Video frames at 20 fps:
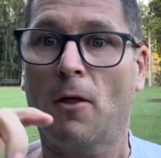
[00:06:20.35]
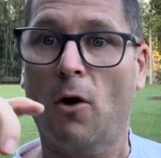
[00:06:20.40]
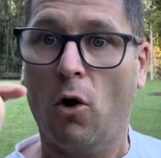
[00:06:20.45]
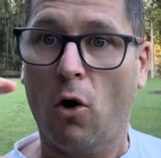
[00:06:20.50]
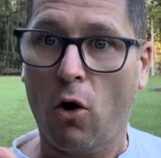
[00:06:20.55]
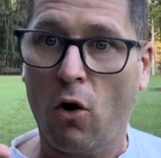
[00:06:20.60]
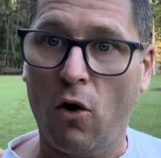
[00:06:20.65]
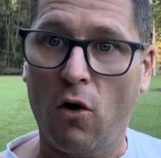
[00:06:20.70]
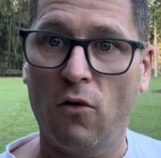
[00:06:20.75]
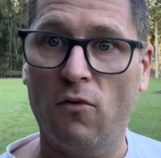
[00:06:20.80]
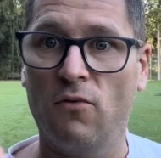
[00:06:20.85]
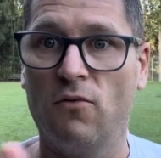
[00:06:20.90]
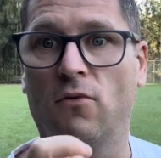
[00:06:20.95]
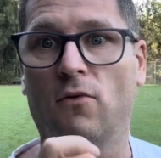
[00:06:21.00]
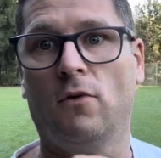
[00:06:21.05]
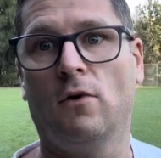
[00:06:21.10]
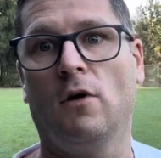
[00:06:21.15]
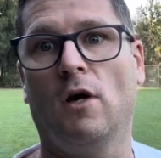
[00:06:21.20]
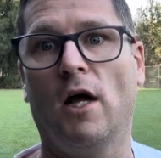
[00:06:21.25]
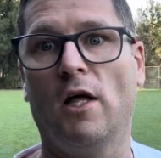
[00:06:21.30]
of
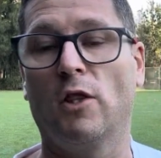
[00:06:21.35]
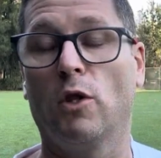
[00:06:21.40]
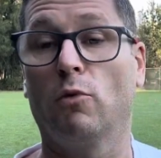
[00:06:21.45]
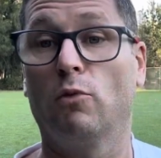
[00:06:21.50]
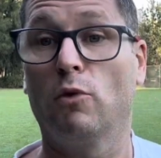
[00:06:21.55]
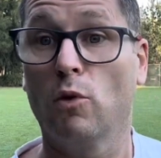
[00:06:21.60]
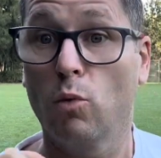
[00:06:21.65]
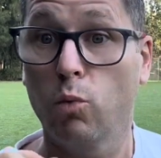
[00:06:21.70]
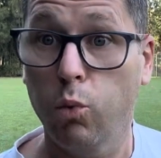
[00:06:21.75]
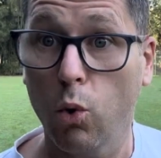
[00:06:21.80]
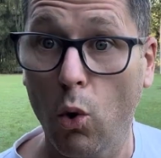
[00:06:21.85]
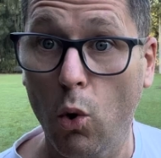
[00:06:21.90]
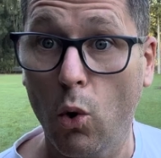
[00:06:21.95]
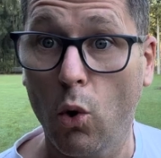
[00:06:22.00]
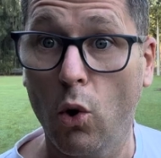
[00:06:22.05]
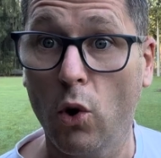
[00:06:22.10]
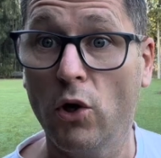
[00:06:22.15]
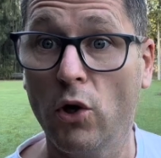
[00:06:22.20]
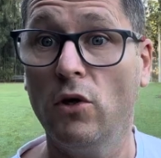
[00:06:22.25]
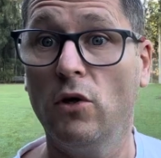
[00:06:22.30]
and the
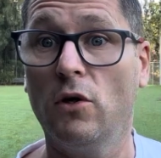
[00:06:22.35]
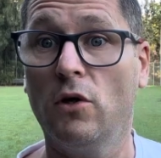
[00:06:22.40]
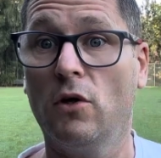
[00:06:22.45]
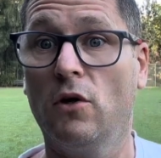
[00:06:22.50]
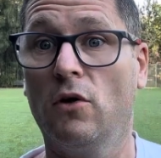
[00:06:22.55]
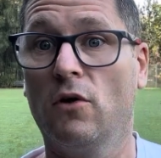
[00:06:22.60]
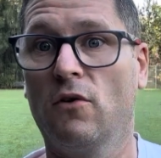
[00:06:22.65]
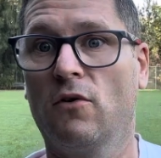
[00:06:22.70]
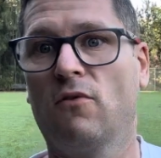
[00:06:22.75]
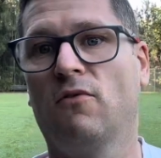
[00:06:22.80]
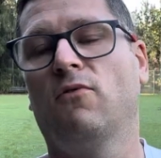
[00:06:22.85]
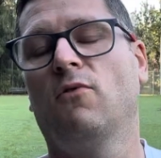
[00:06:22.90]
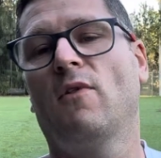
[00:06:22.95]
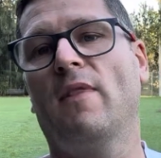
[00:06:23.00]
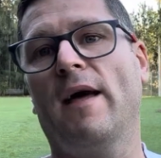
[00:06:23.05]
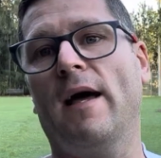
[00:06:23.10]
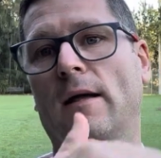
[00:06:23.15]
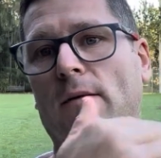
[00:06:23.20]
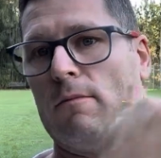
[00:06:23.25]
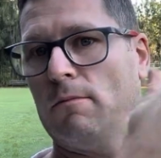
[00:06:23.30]
reward for
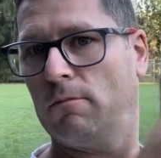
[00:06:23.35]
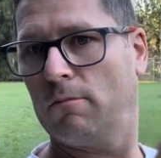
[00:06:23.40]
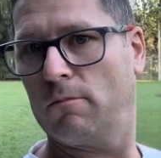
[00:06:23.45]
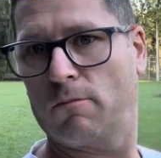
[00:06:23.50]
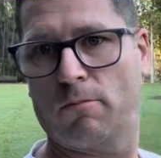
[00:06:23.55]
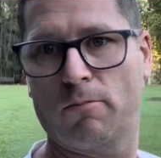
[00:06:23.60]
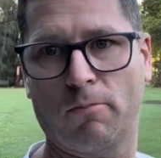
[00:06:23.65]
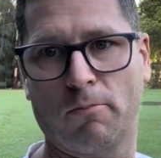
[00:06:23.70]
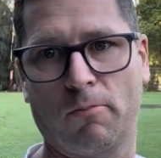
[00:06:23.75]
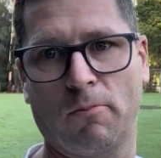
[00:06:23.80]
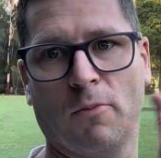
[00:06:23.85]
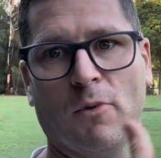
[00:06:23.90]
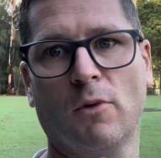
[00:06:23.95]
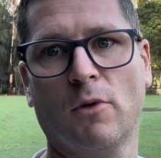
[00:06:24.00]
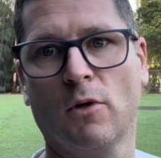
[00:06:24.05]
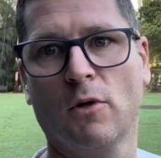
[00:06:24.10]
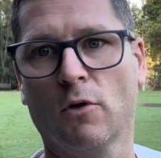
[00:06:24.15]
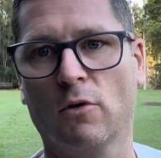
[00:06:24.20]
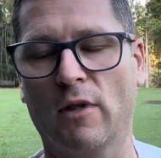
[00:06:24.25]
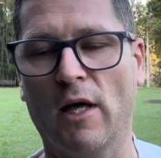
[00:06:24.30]
that
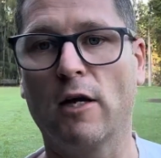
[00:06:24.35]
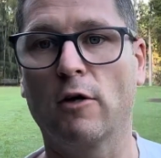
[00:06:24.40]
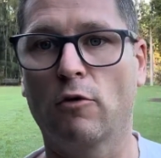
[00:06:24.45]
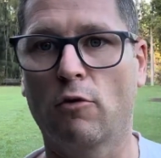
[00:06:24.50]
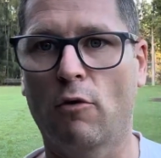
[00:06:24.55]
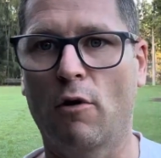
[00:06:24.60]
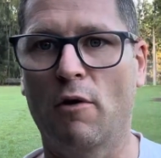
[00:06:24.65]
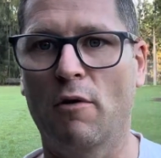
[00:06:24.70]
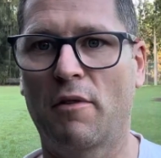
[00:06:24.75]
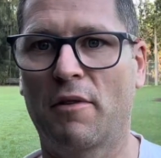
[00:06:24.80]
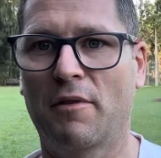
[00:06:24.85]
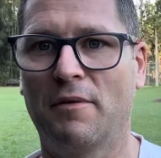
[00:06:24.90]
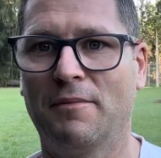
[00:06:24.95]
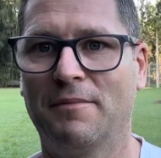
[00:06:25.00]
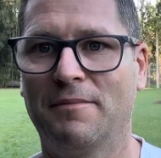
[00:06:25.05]
growth.